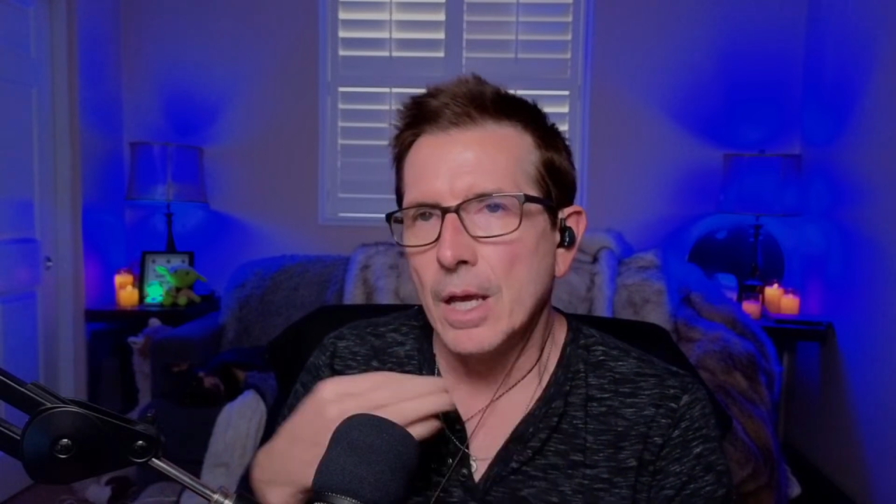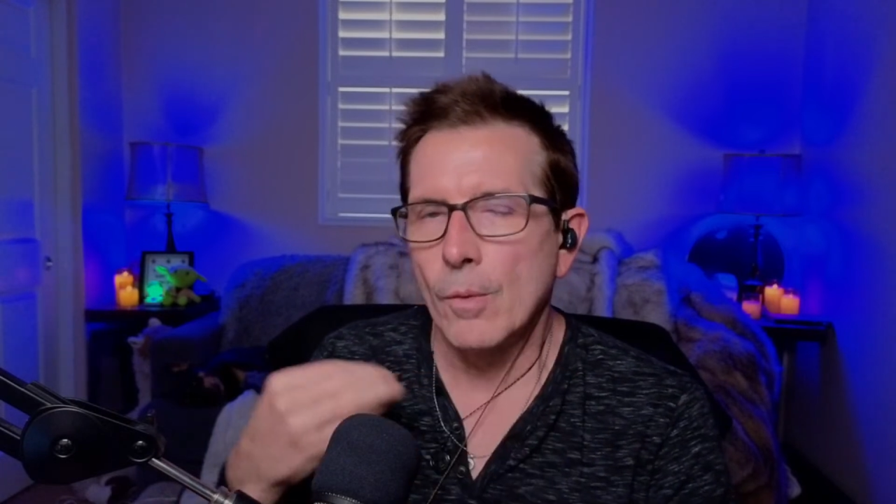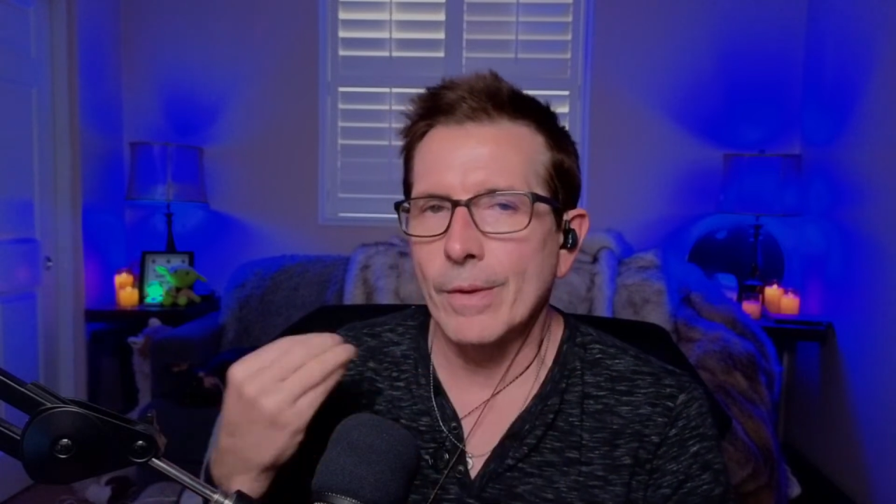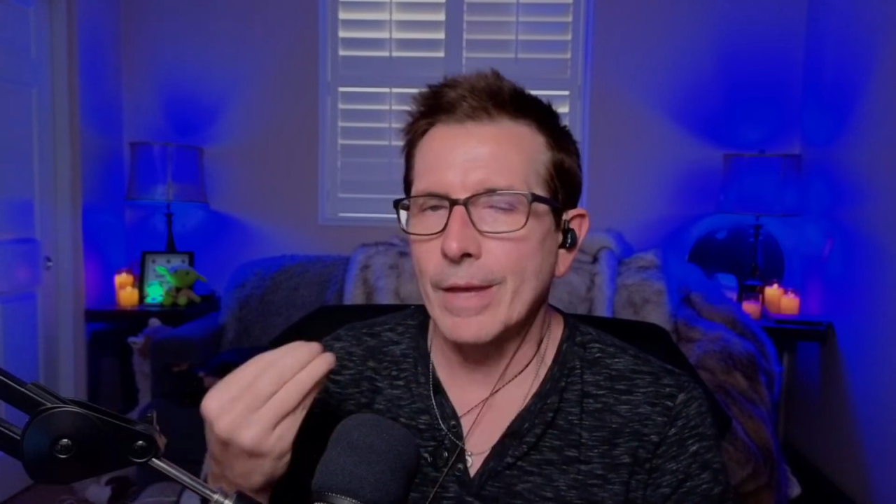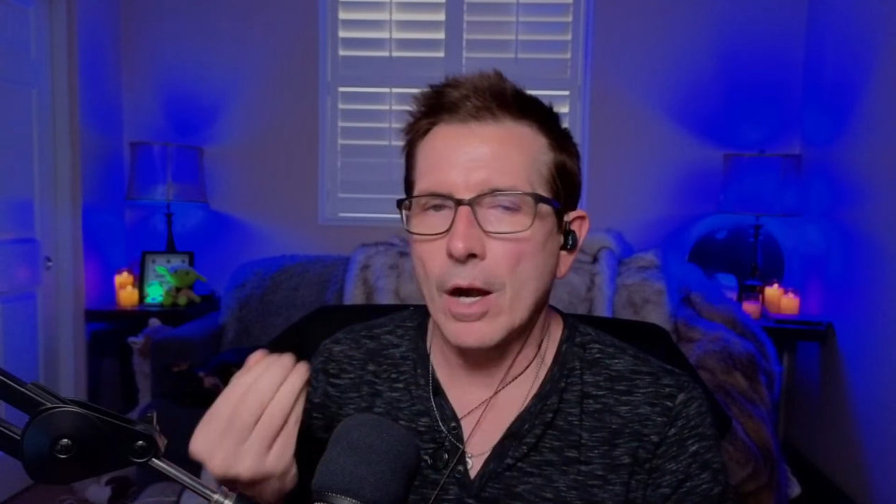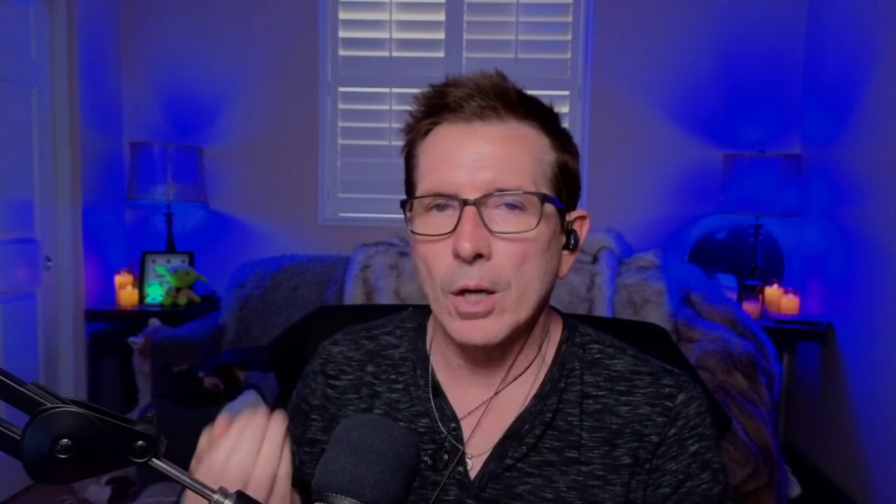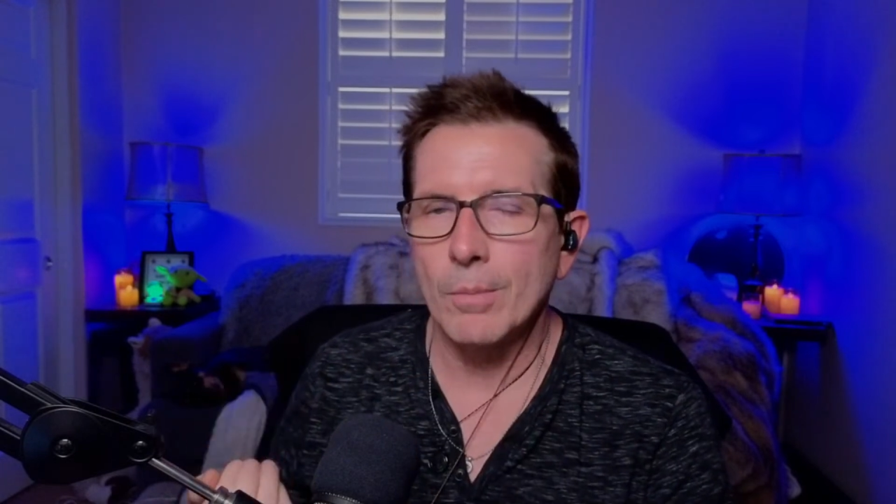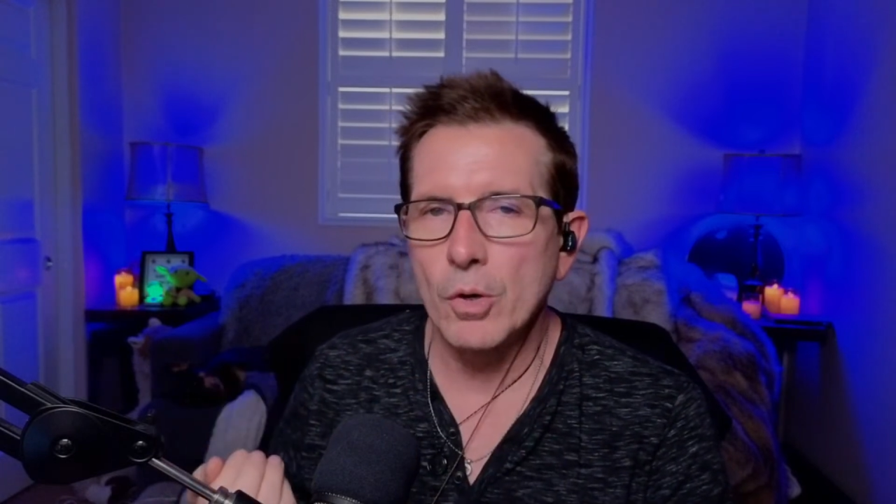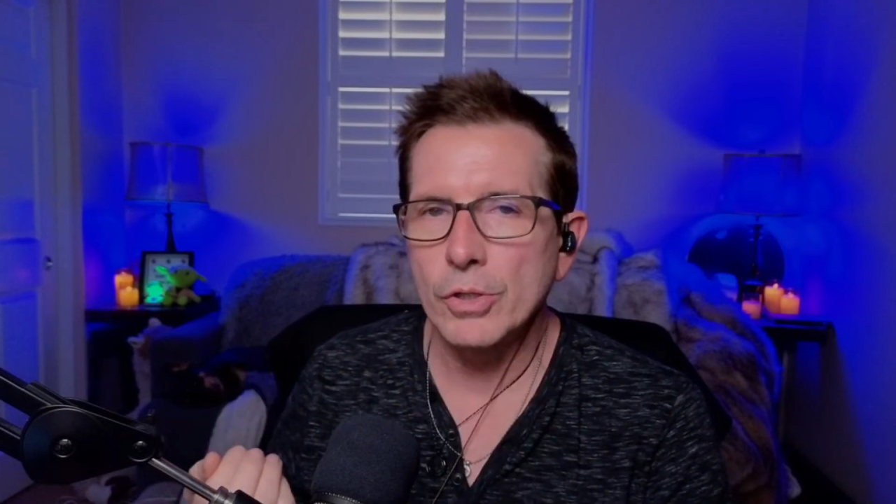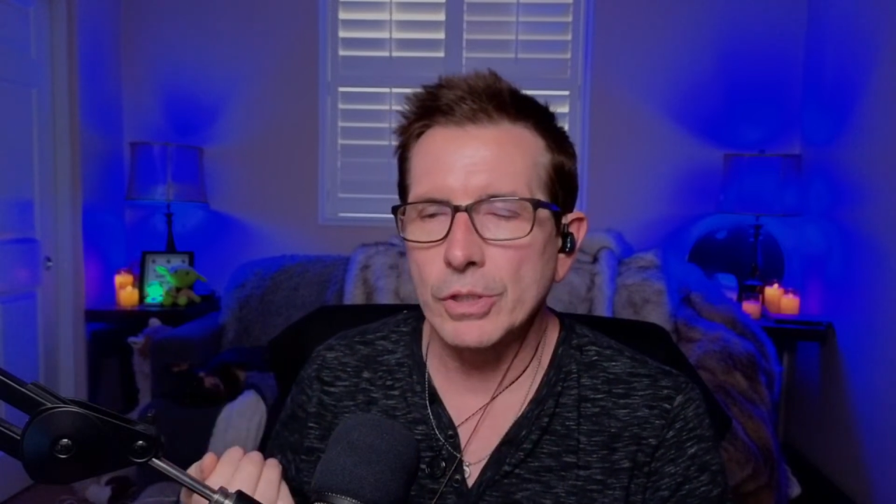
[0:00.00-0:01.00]
with our
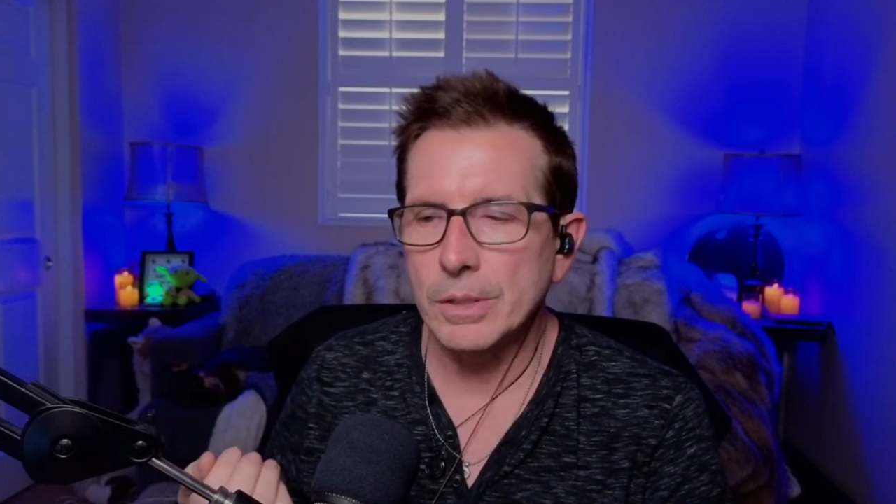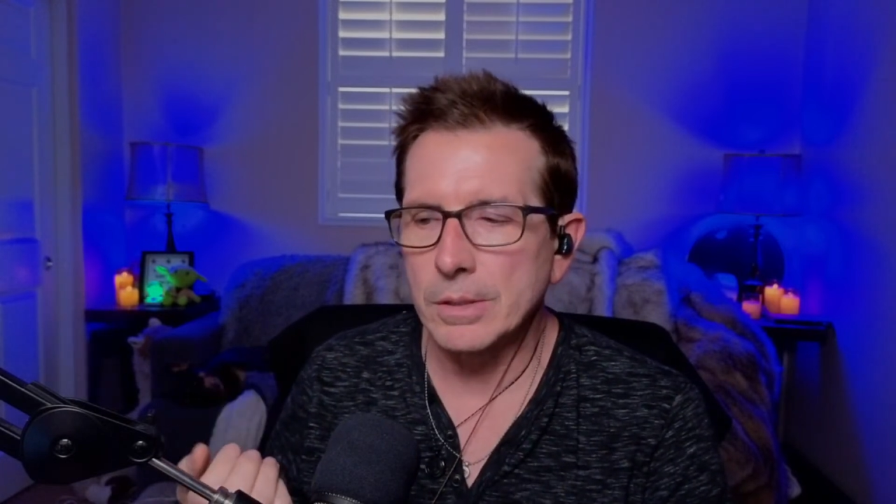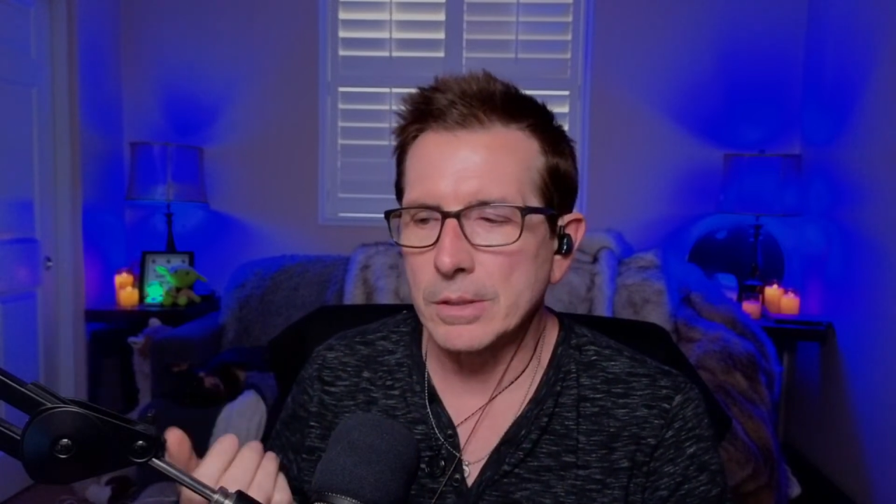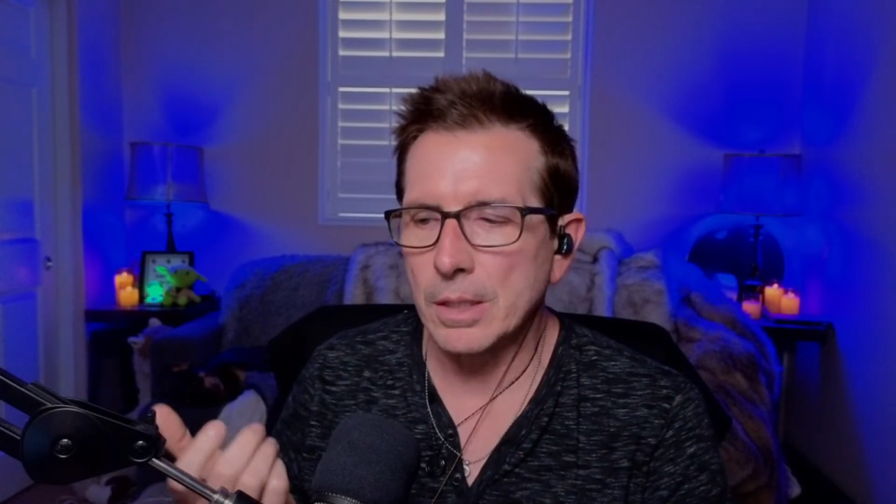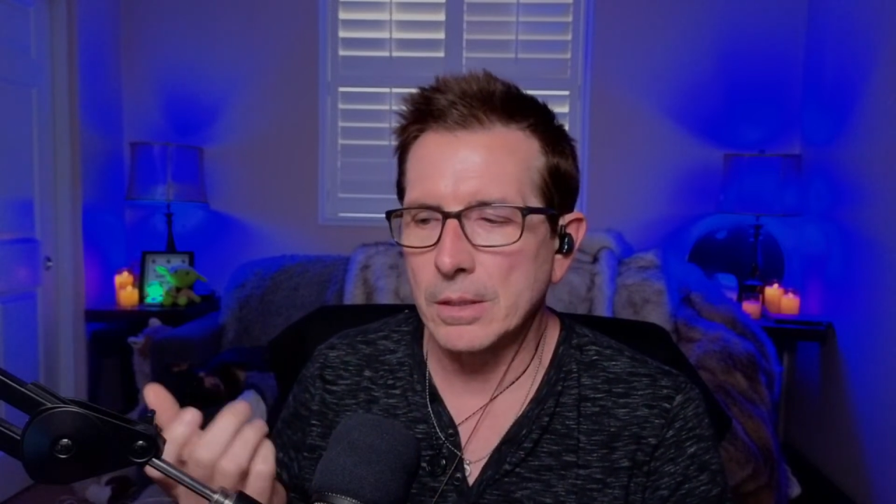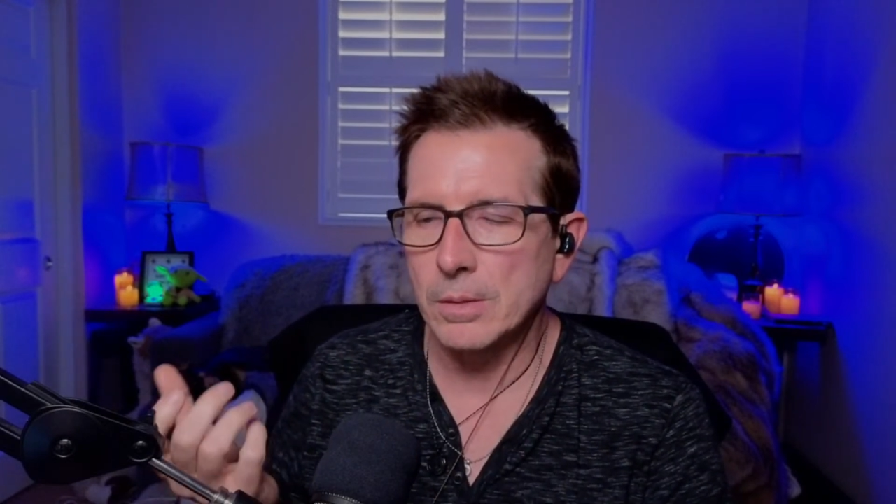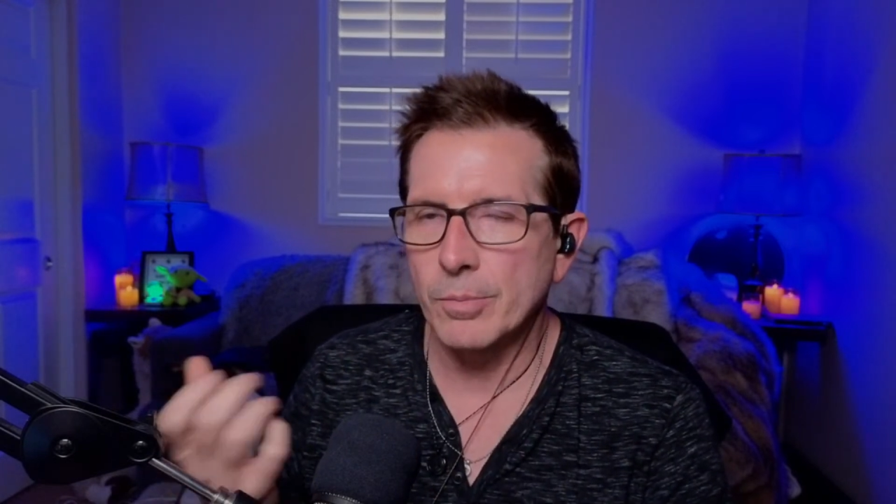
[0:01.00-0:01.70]
emotions and to